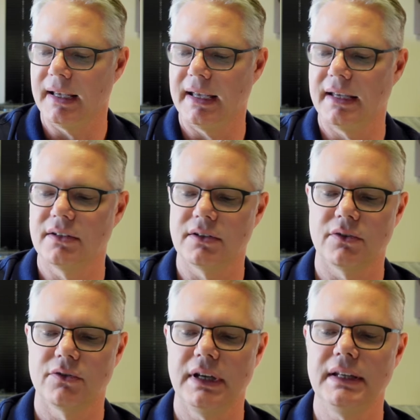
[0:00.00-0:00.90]
and
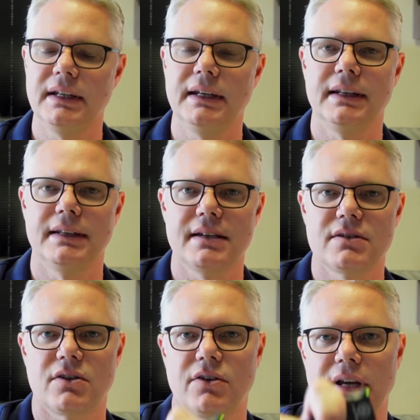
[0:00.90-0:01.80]
really it
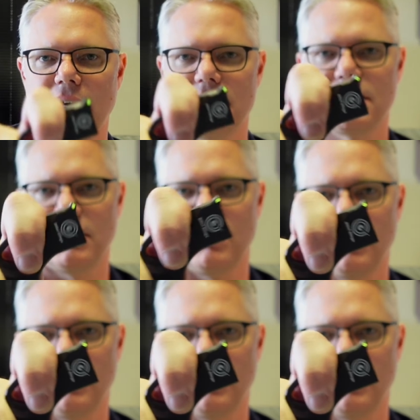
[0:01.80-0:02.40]
does create a